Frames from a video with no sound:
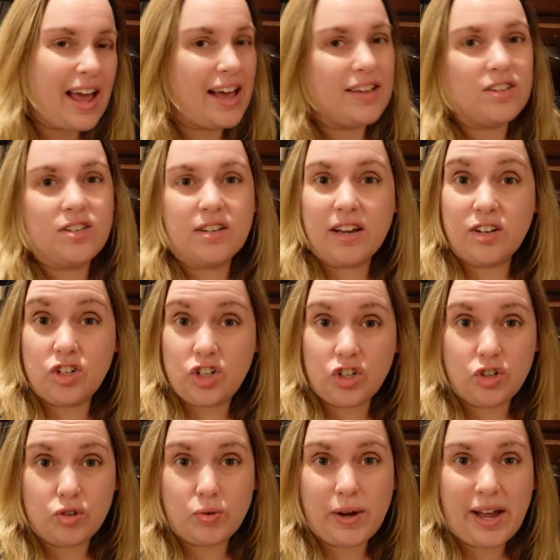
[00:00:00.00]
as a
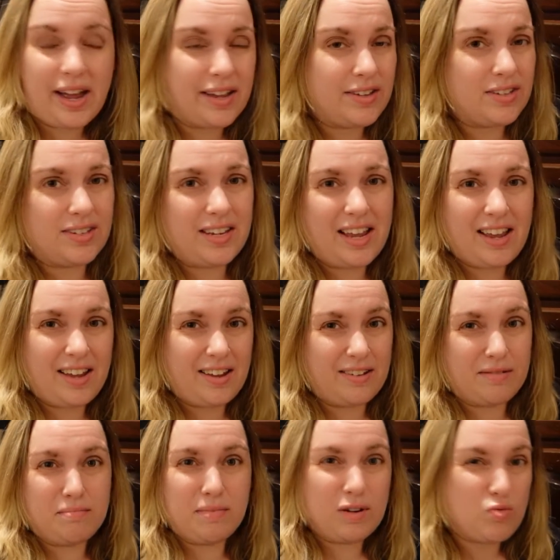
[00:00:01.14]
Jew, as
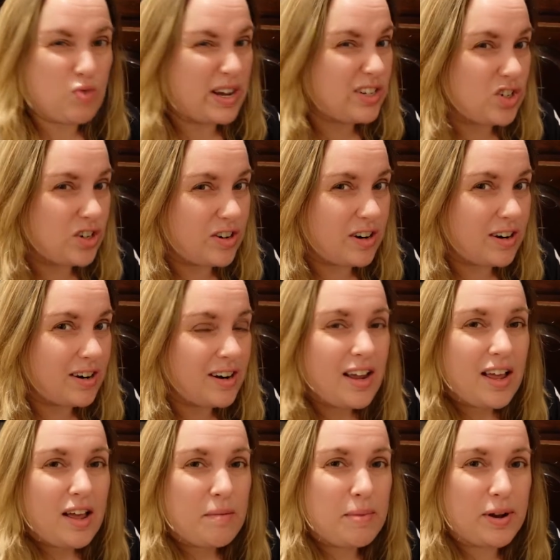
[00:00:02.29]
a Midwesterner,
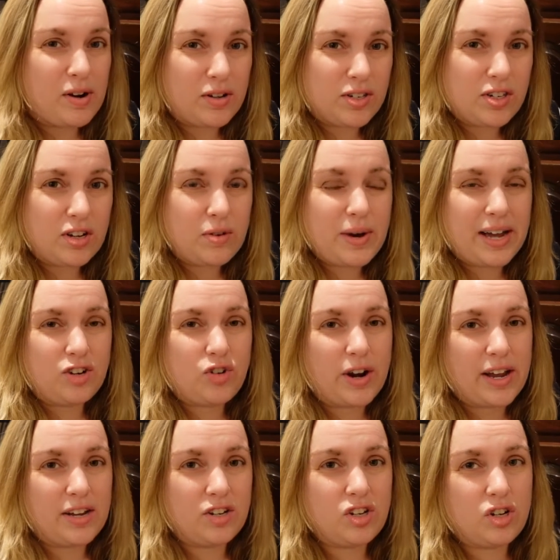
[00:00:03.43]
but also I
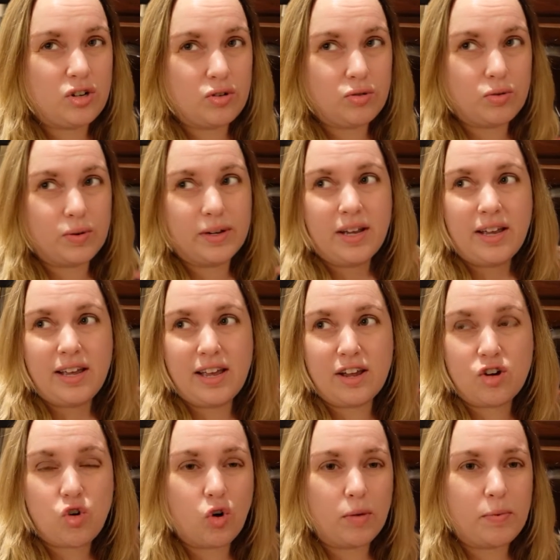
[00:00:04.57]
try to
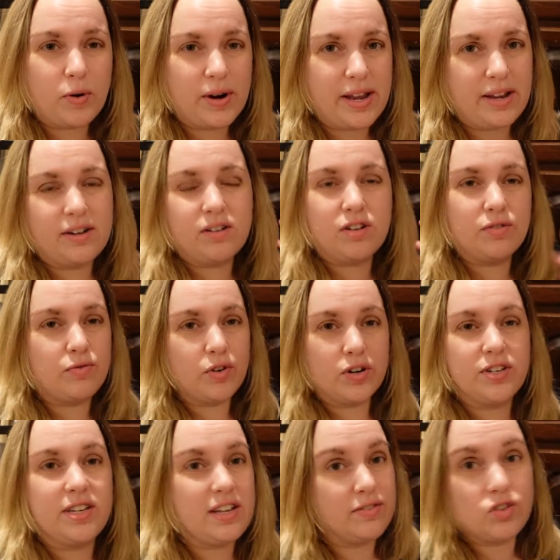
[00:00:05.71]
incorporate
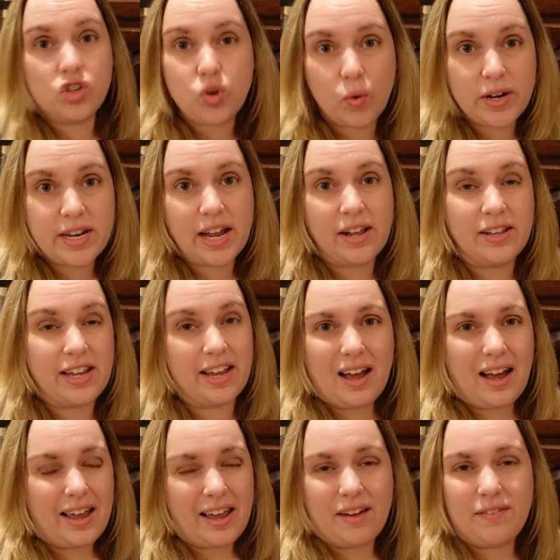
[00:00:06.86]
diversity of storytelling.
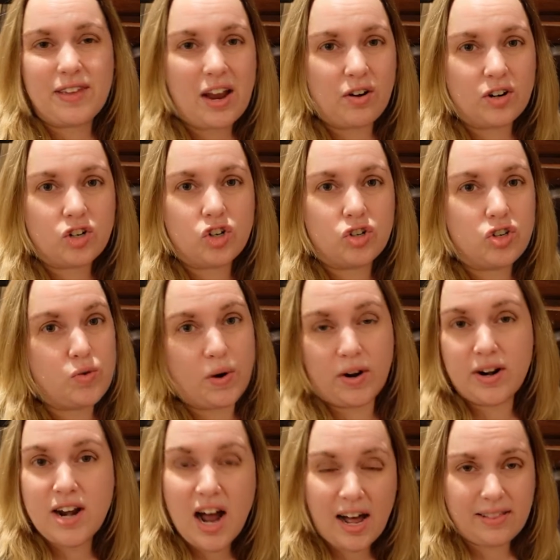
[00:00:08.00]
I characters who are
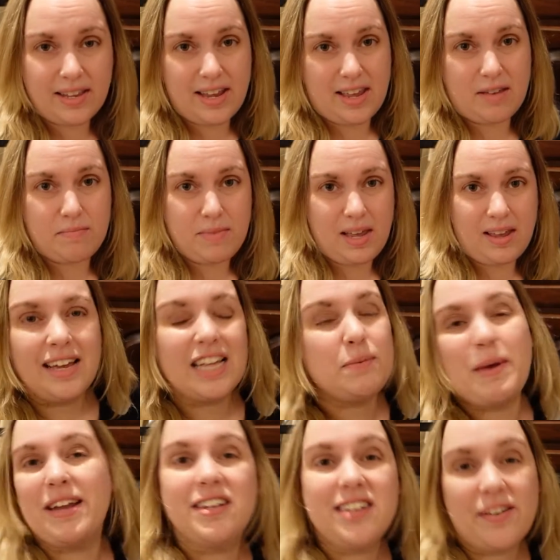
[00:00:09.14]
not like me.
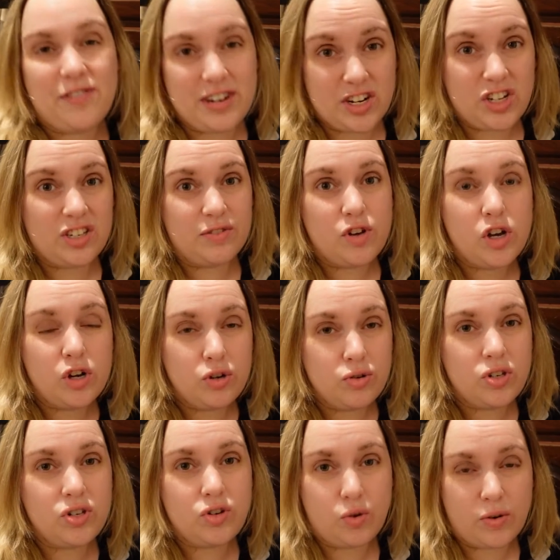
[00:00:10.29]
Expanding definitions of whose
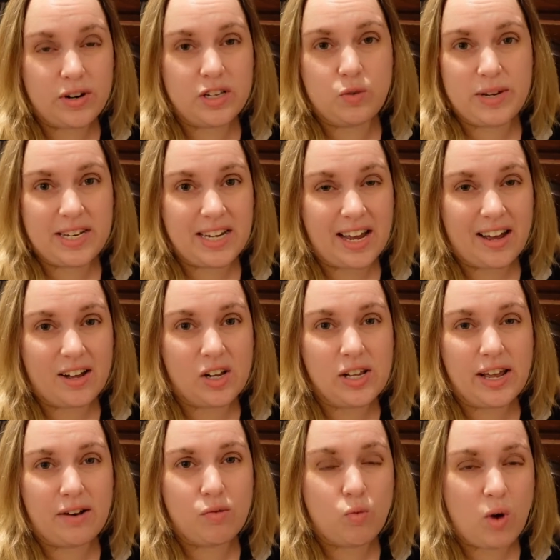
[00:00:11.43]
stories we tell
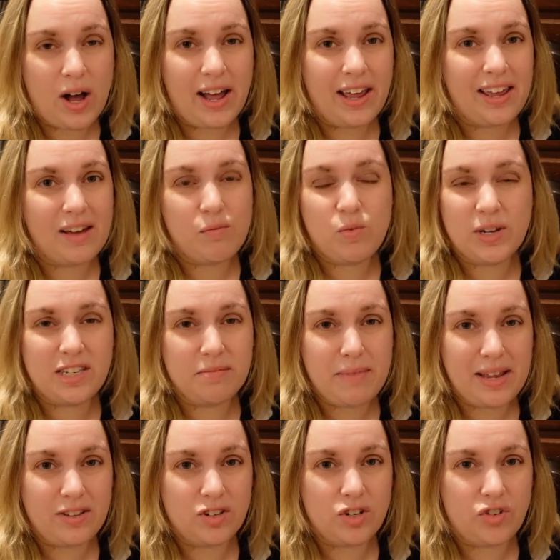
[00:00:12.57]
and why and what's
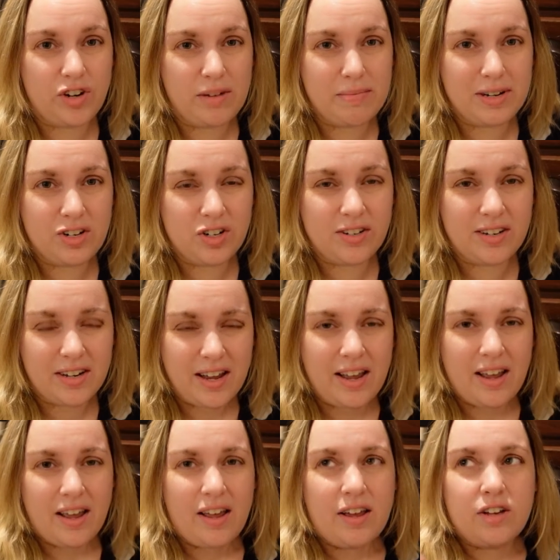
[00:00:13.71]
mainstream, and just
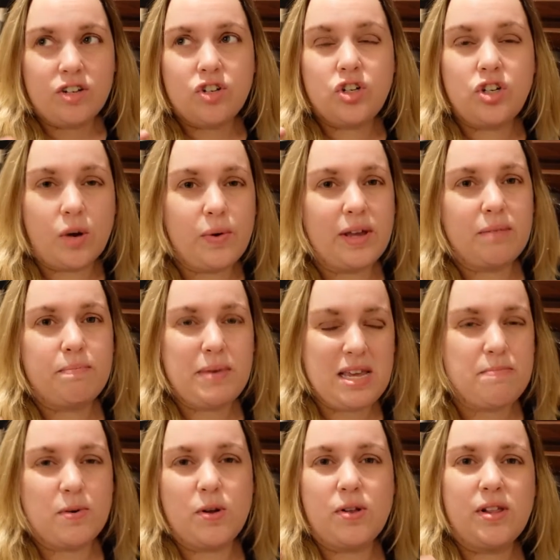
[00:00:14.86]
showing
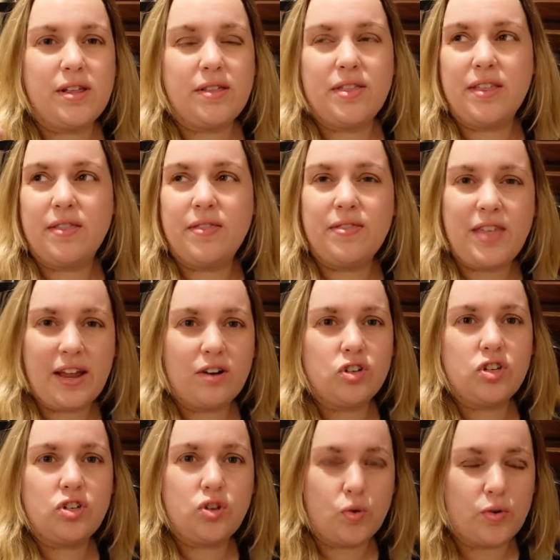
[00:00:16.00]
people that their
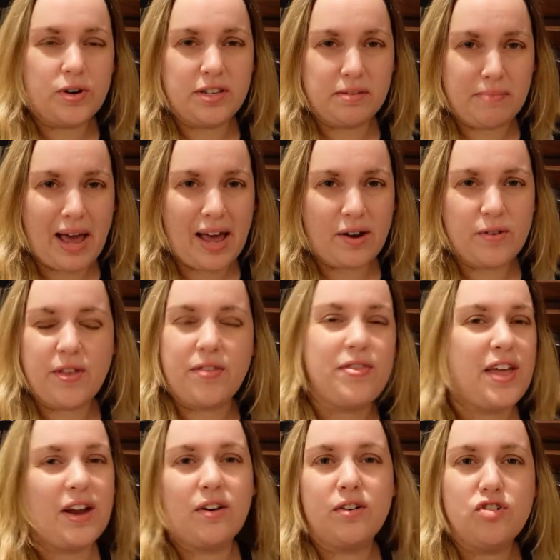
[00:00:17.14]
stories matter, that
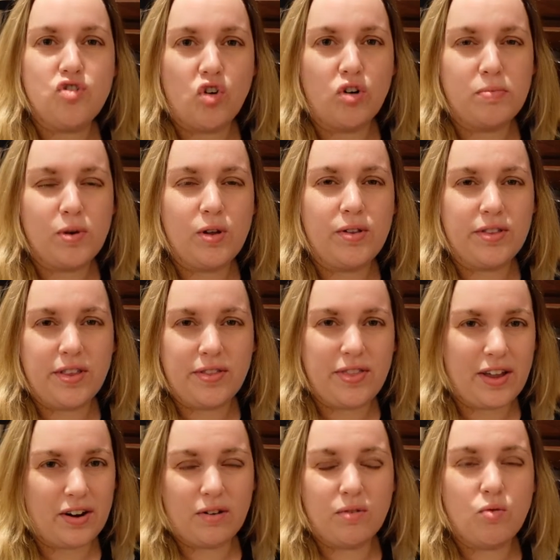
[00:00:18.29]
they're normal, that
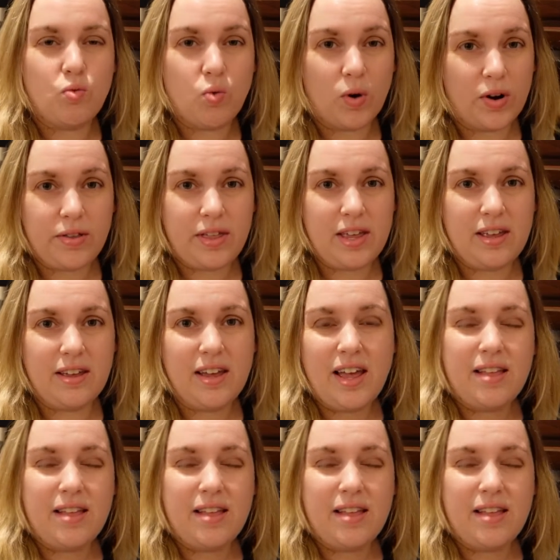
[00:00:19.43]
they're worthy,